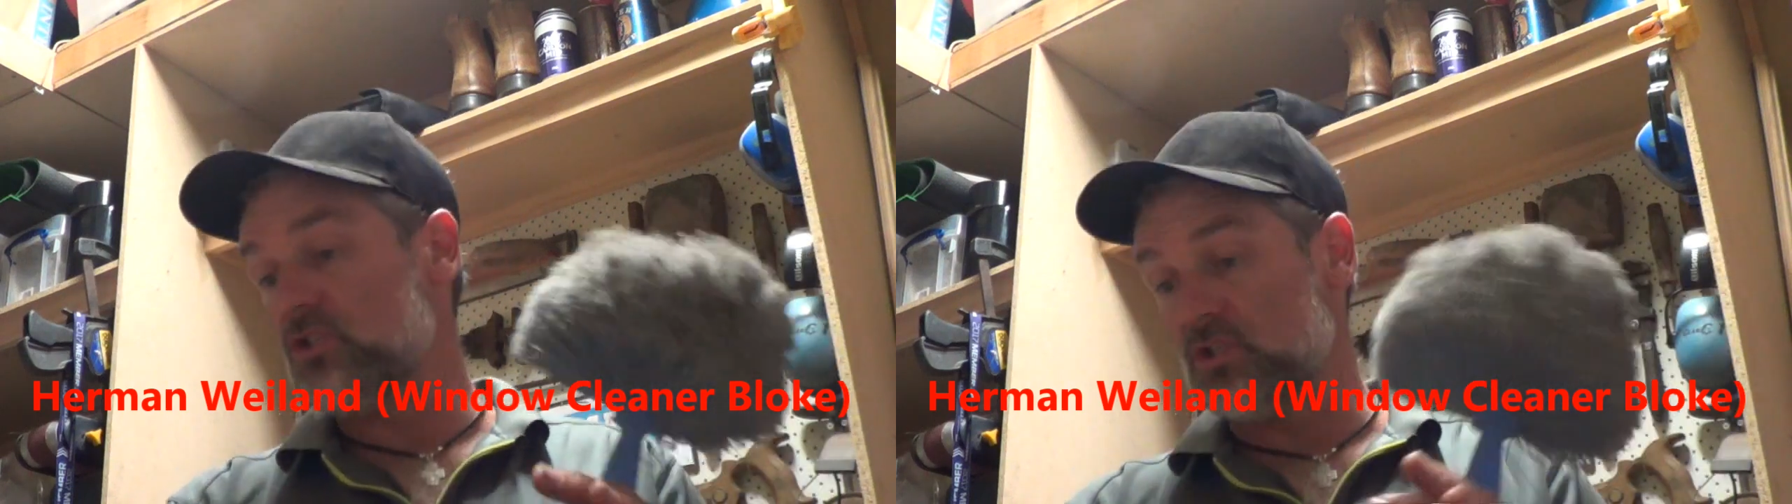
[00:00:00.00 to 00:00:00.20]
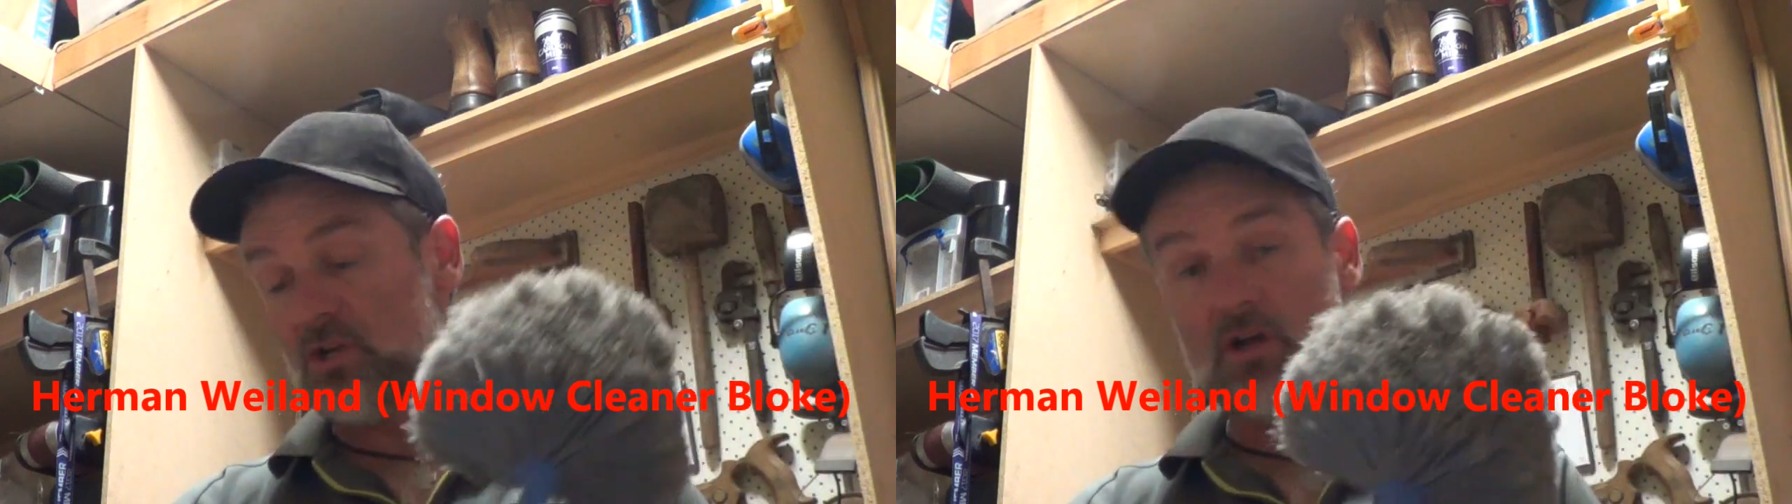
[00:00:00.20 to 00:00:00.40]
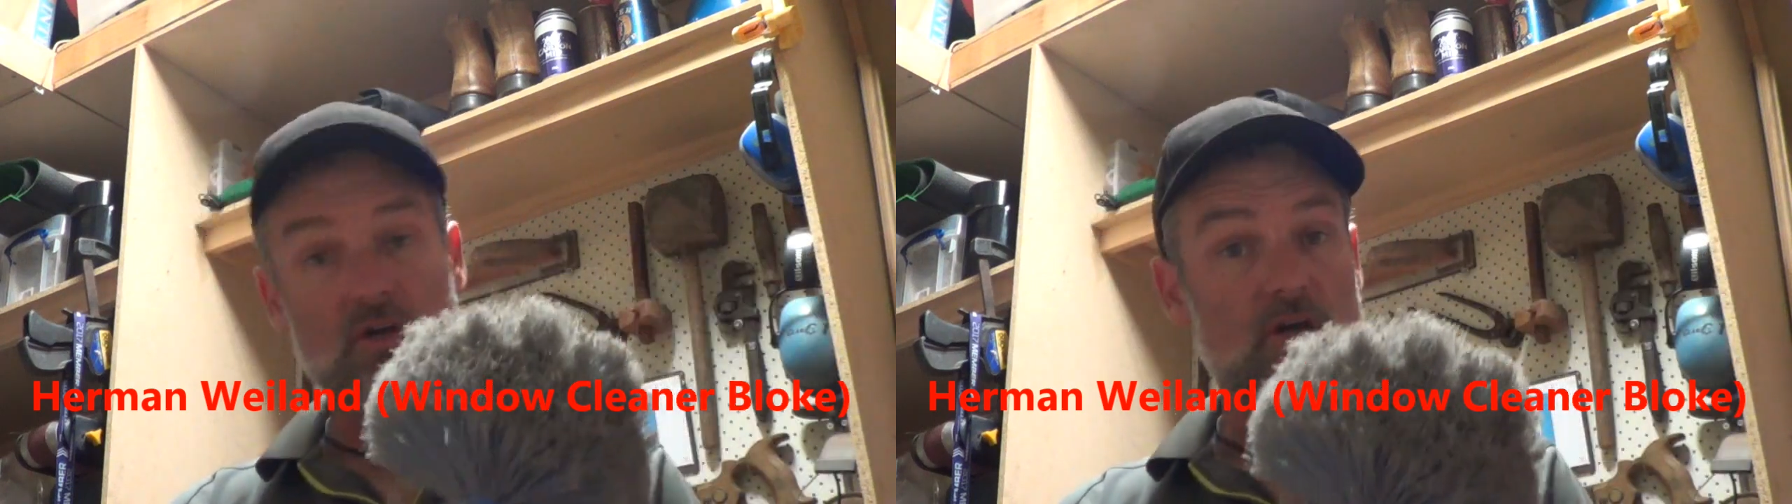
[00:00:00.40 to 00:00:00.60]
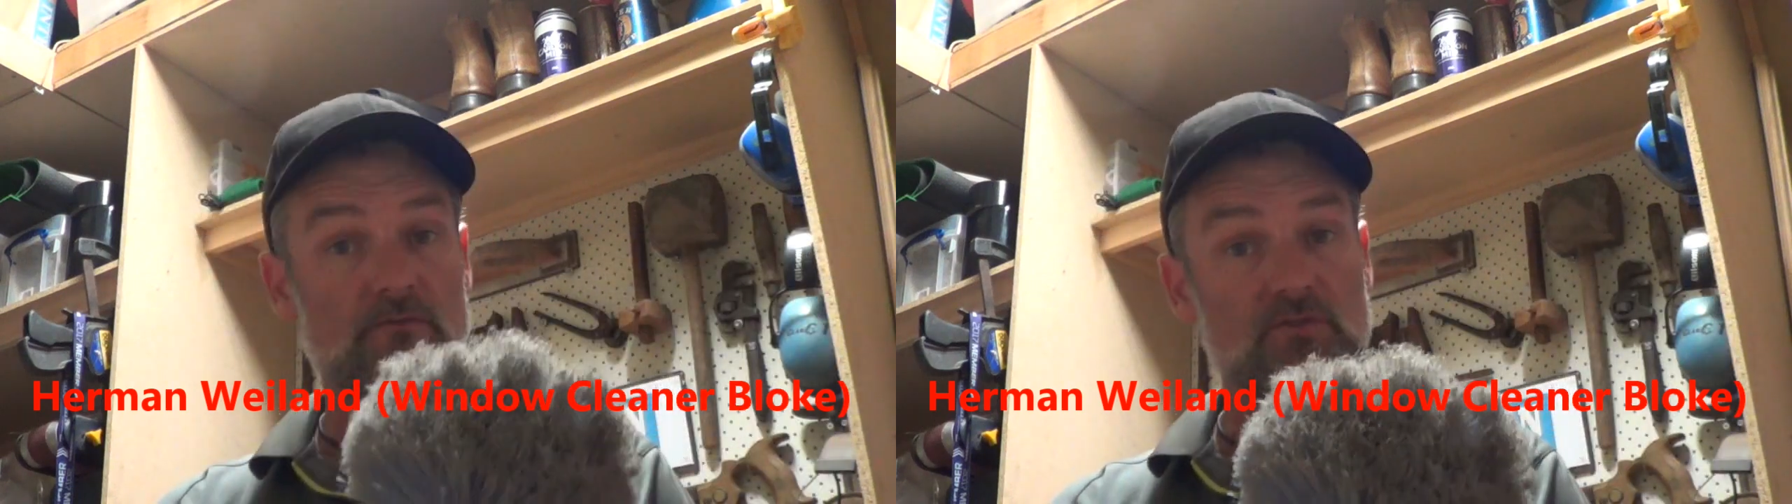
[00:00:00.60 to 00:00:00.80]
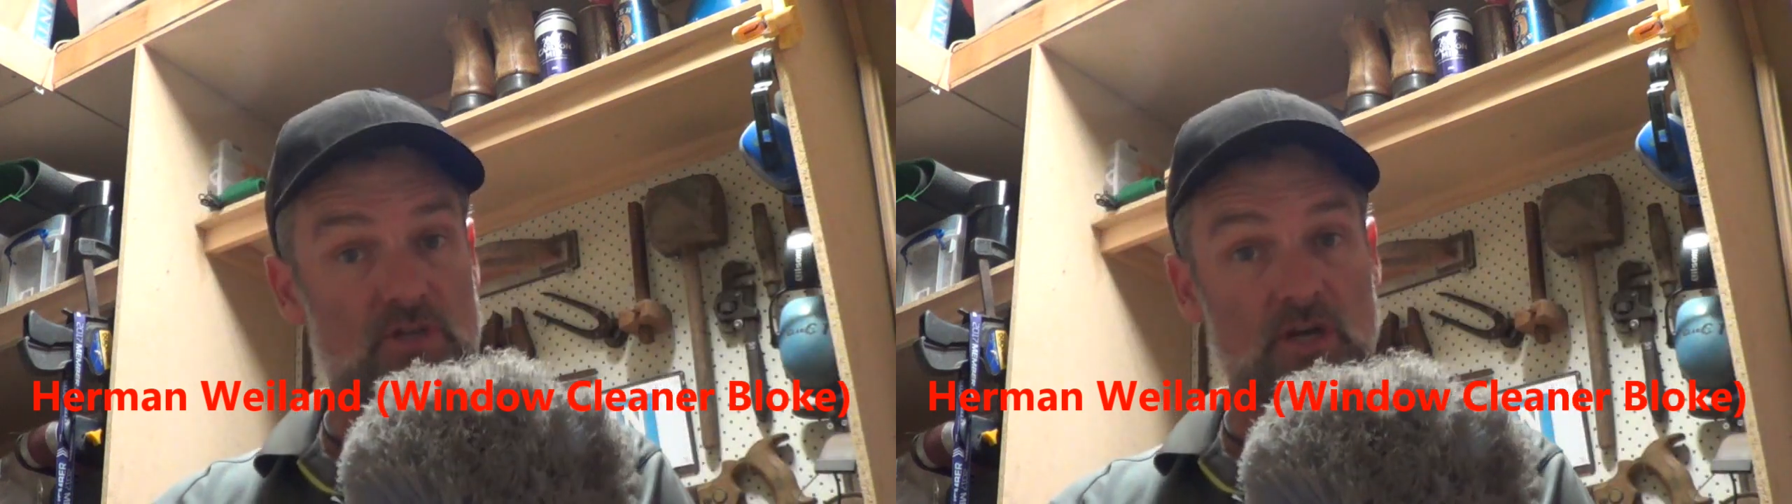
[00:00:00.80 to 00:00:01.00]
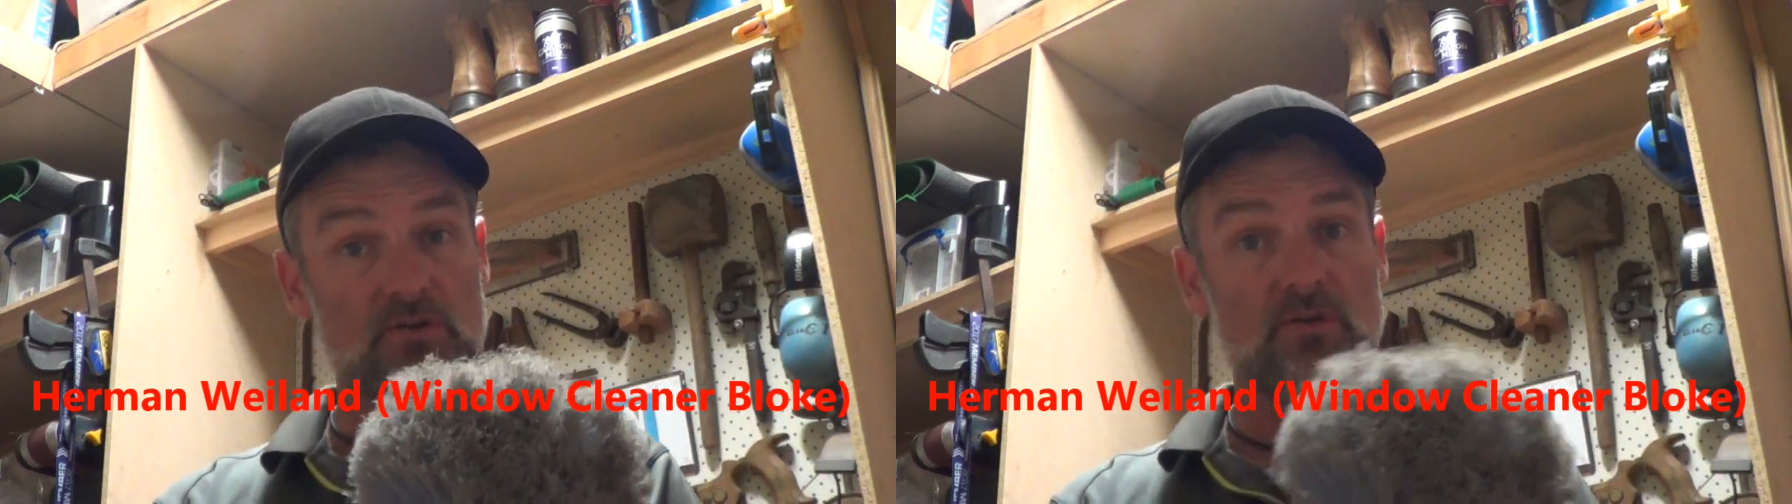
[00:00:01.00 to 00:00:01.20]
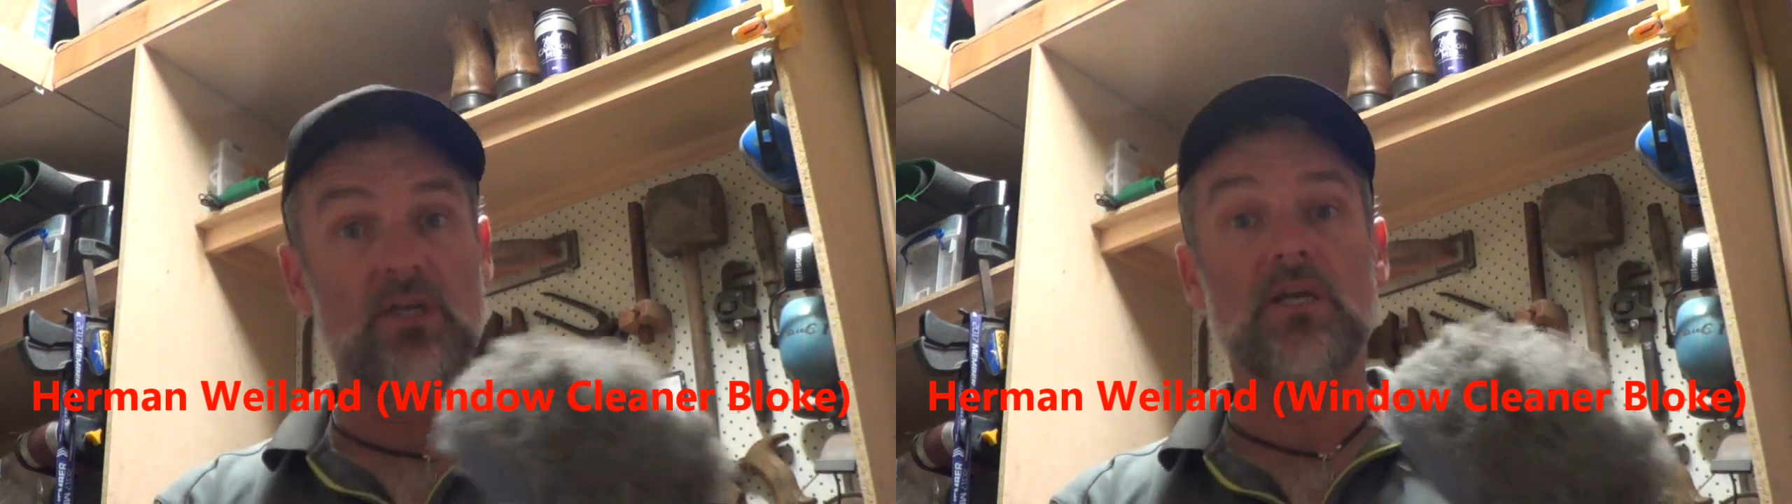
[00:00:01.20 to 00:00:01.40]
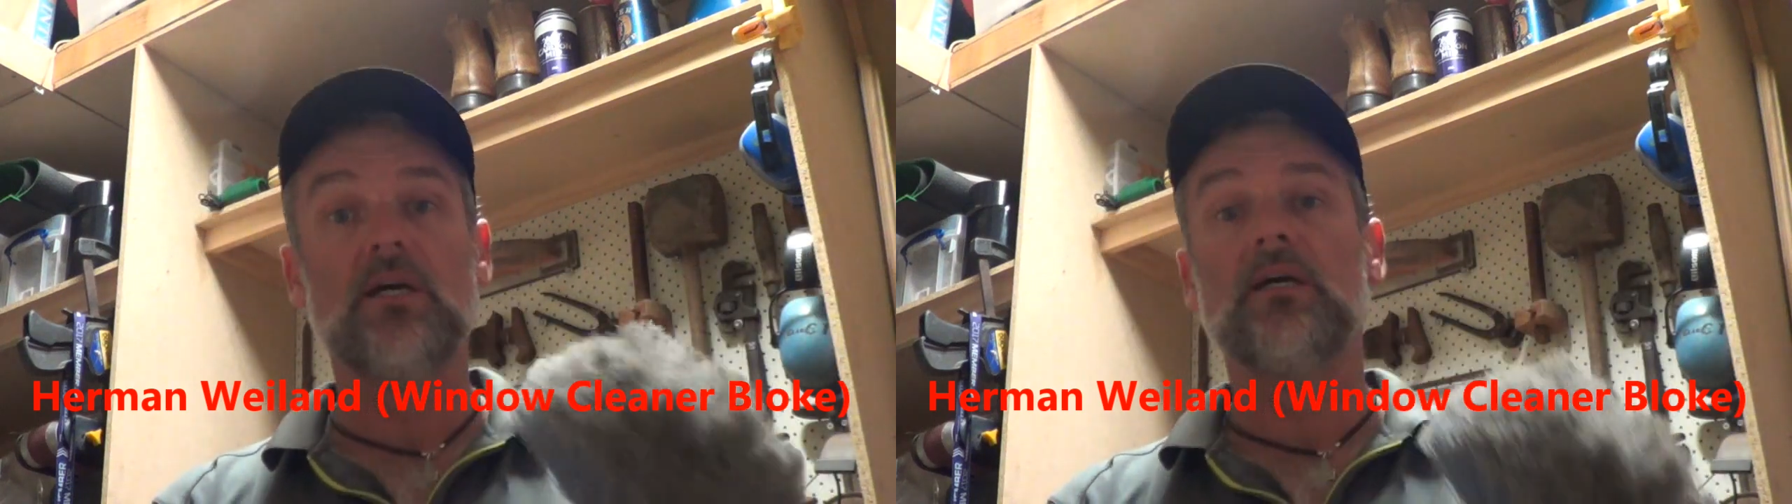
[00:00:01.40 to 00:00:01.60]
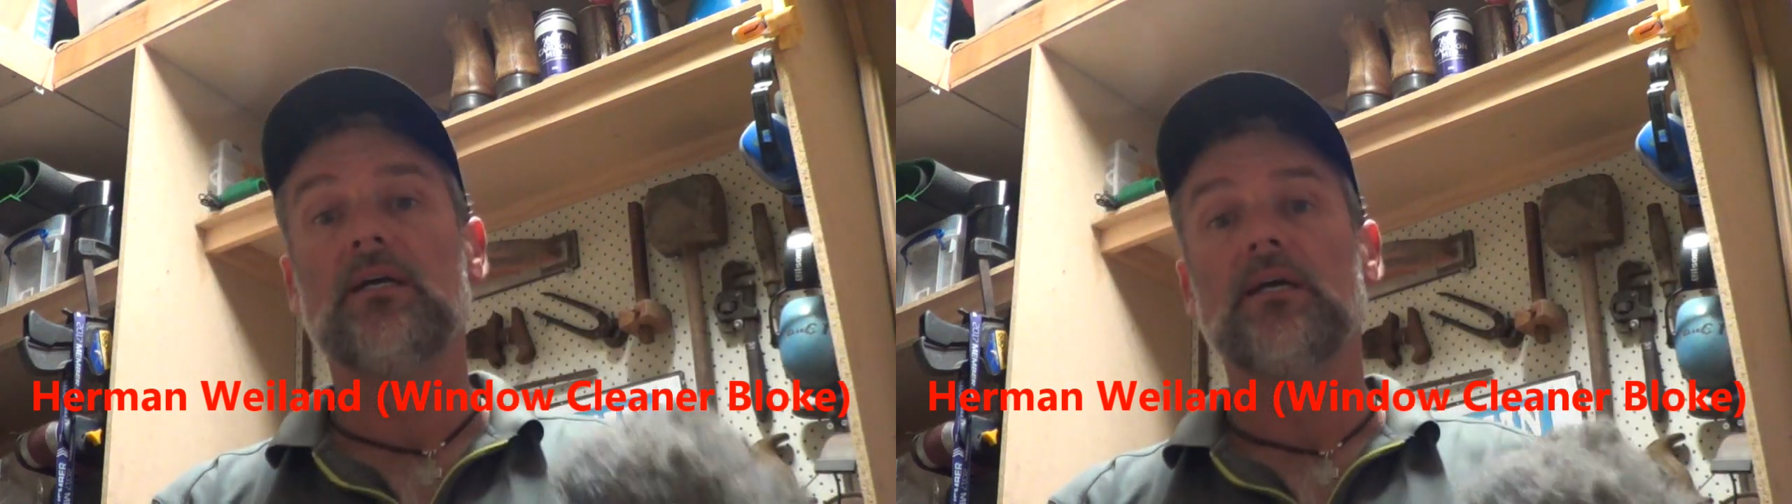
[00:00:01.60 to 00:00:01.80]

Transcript: just like I've shown you here.